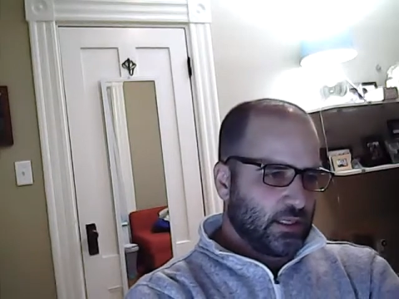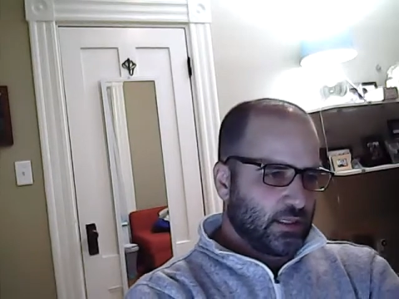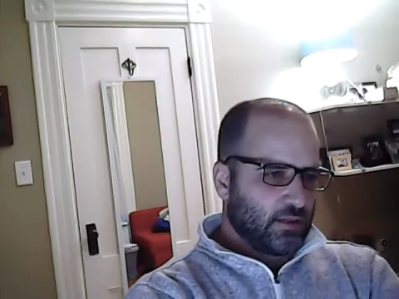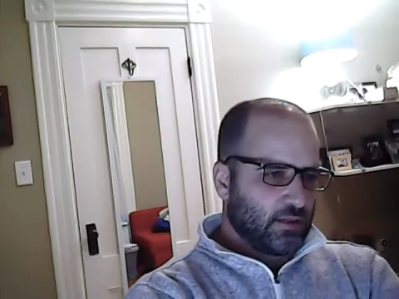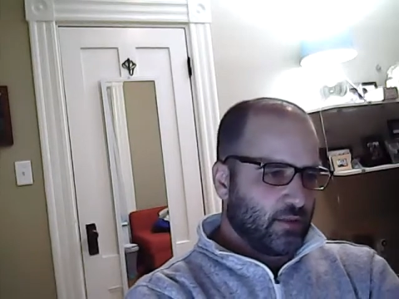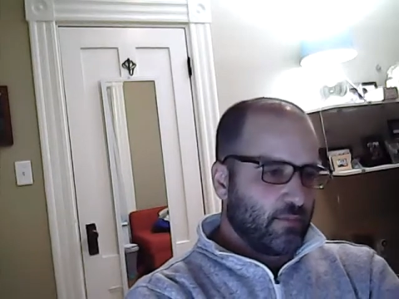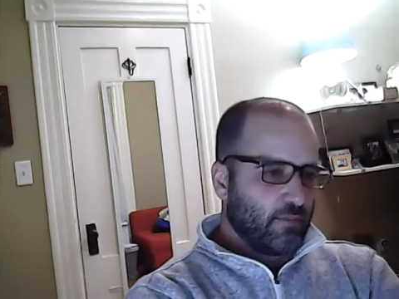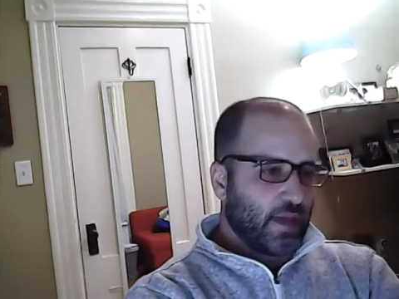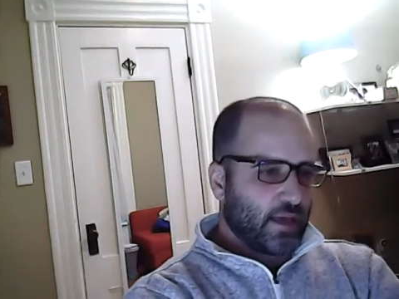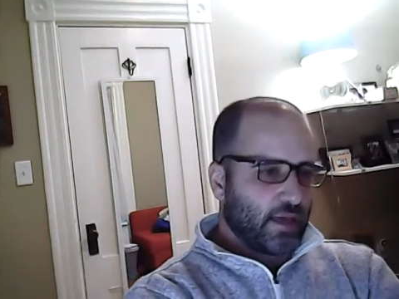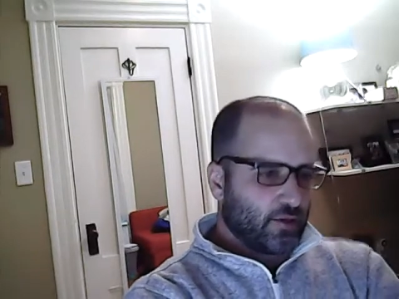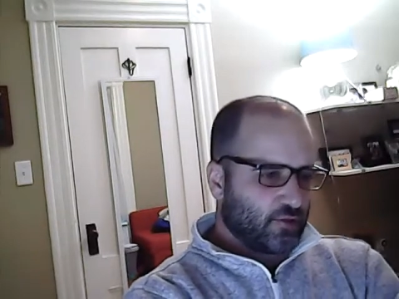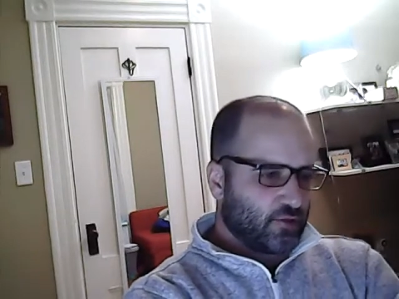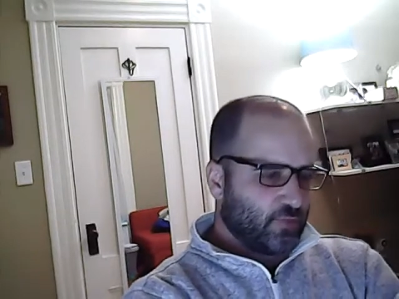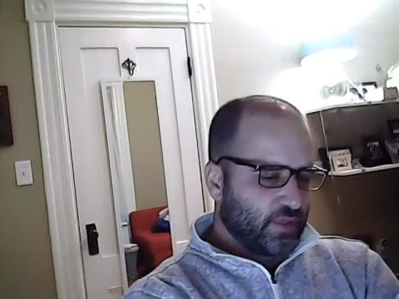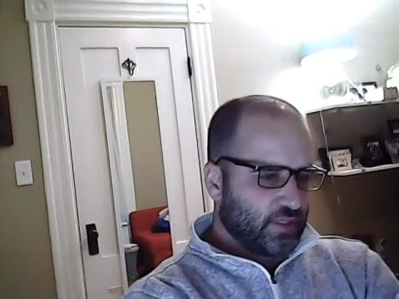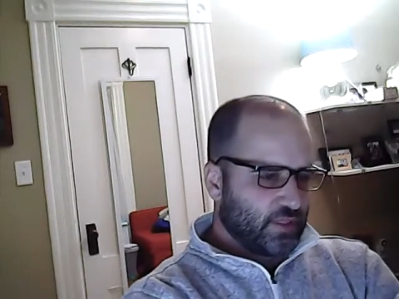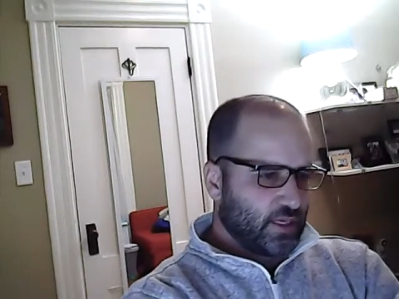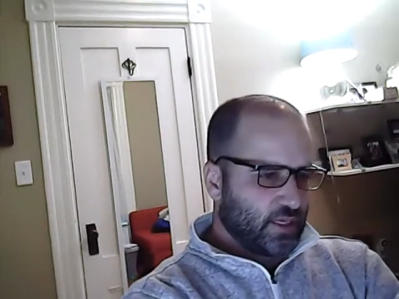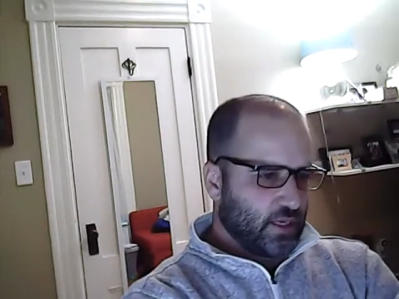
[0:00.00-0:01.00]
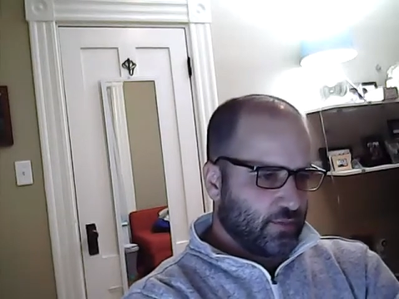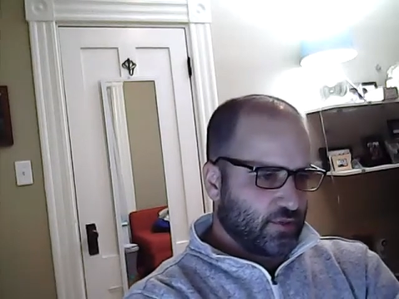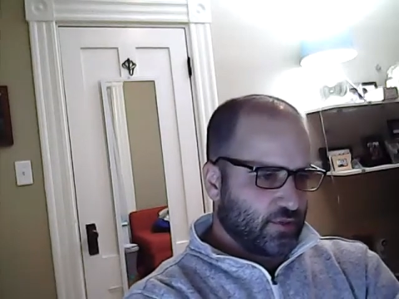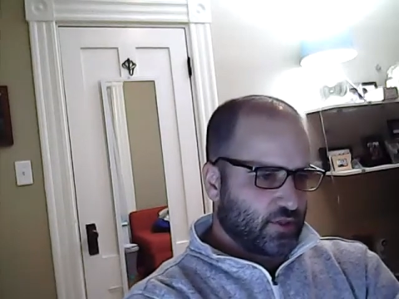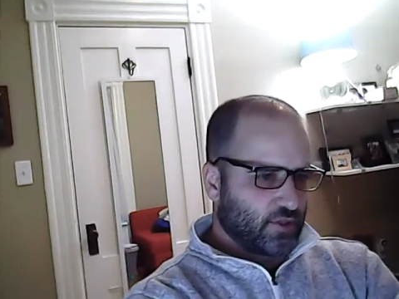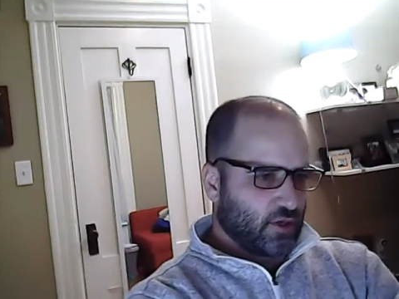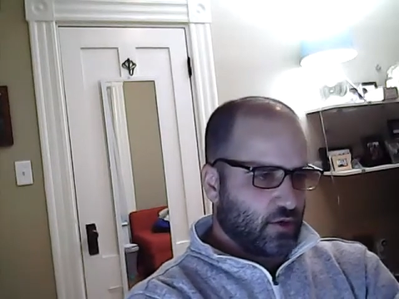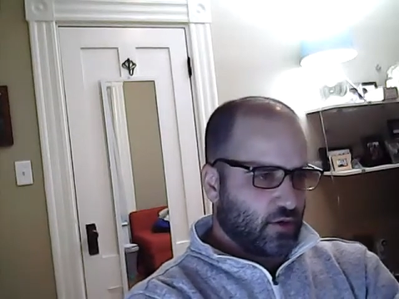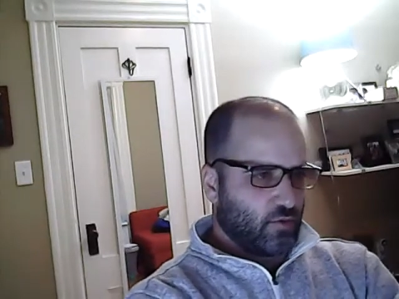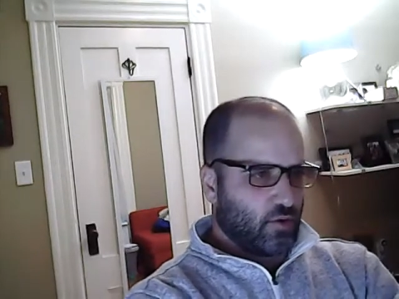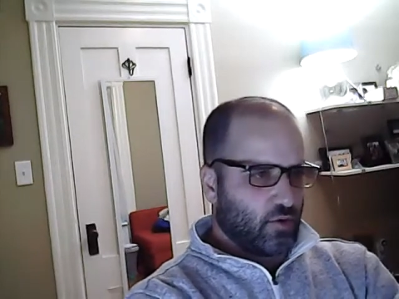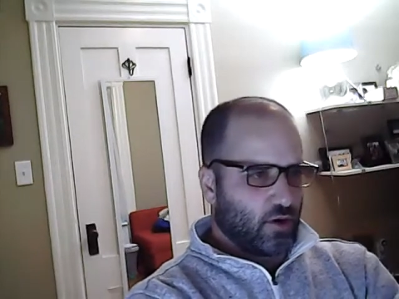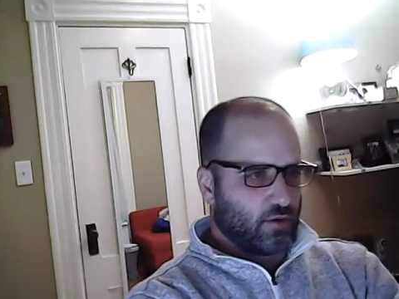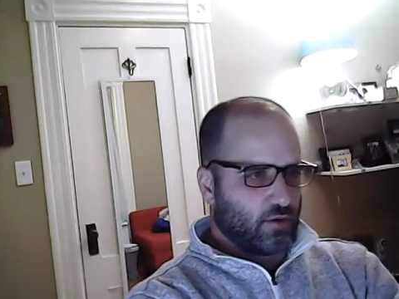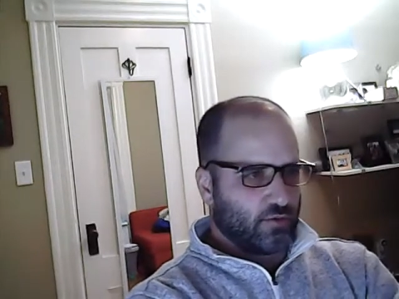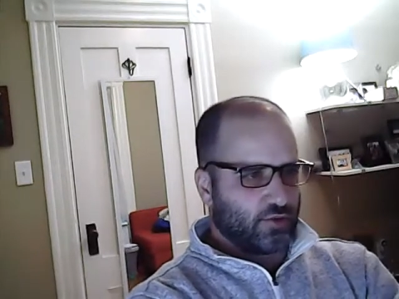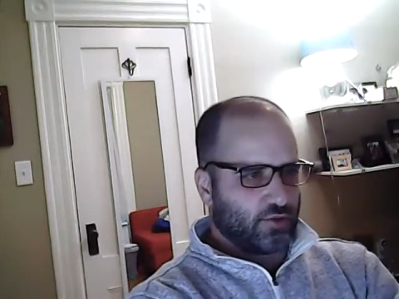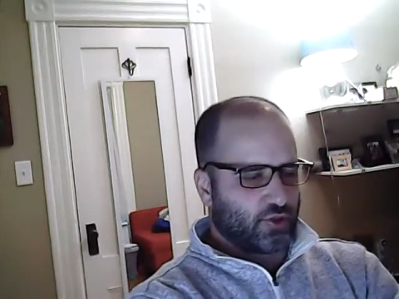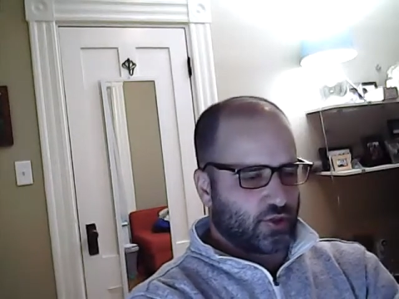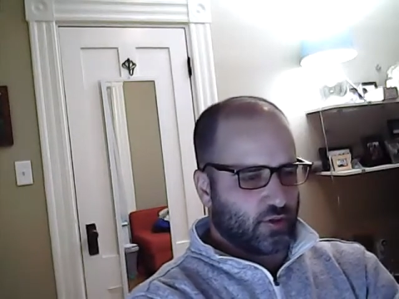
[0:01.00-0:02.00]
the management team is going to want to
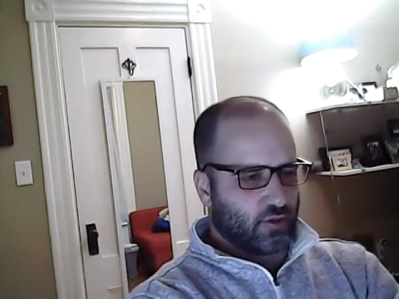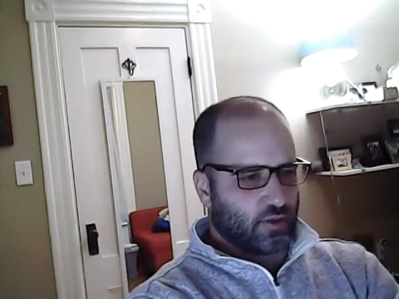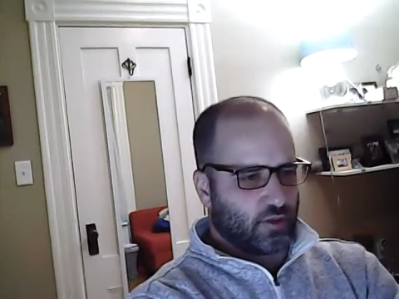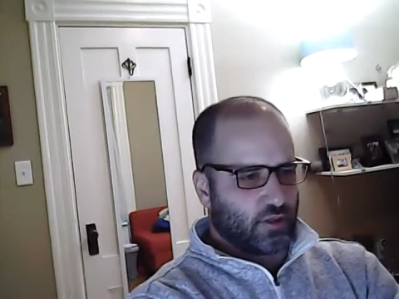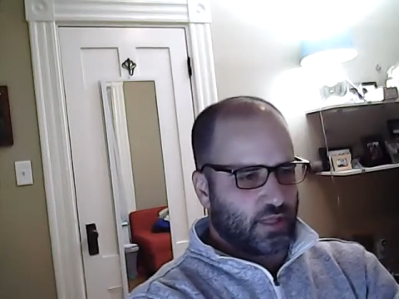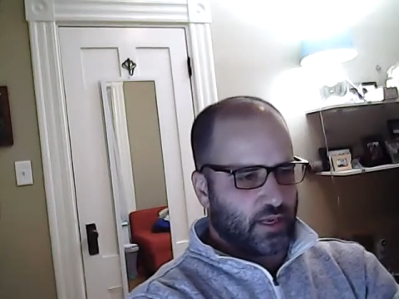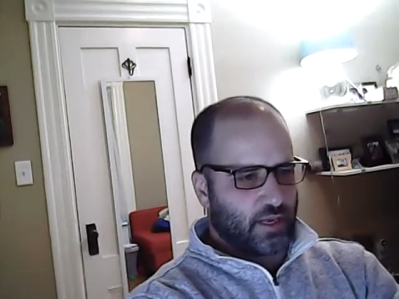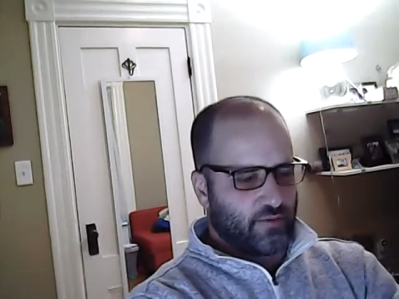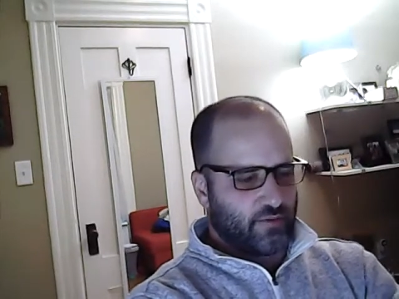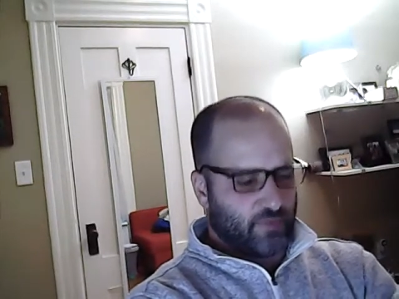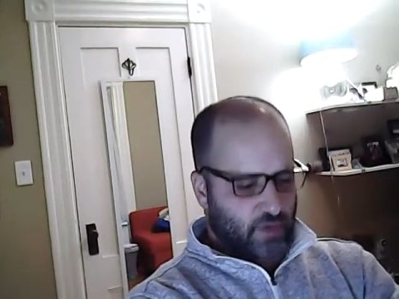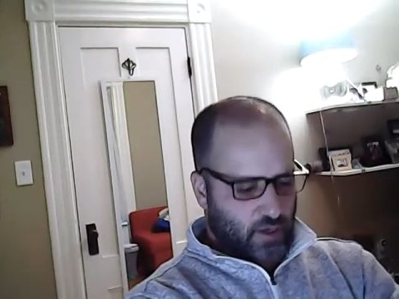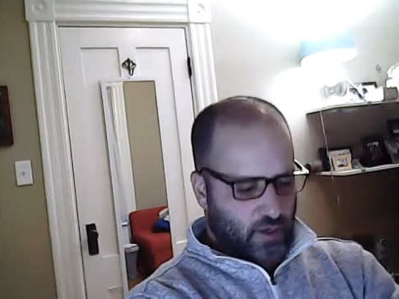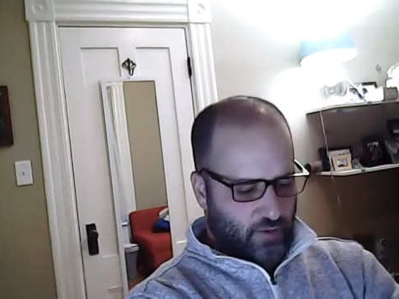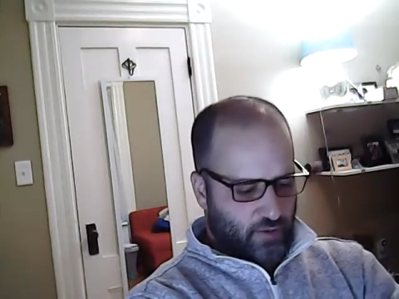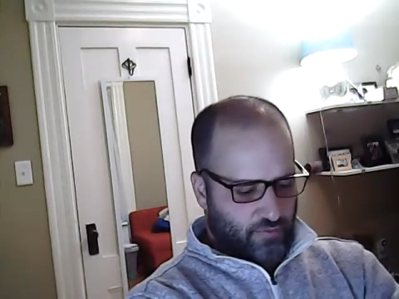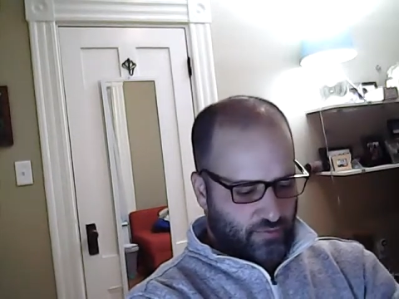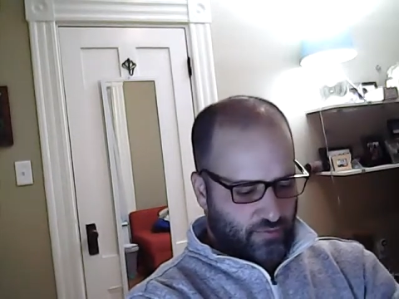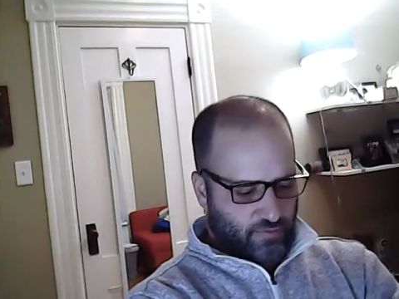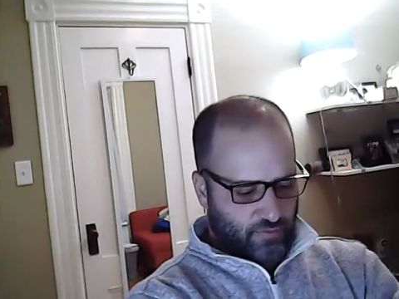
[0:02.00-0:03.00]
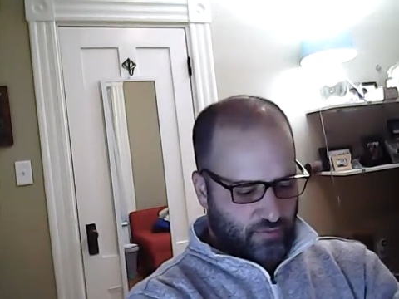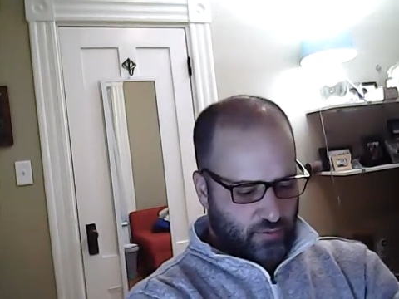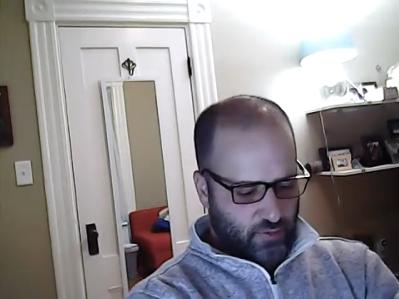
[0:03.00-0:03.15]
ensure that they have enough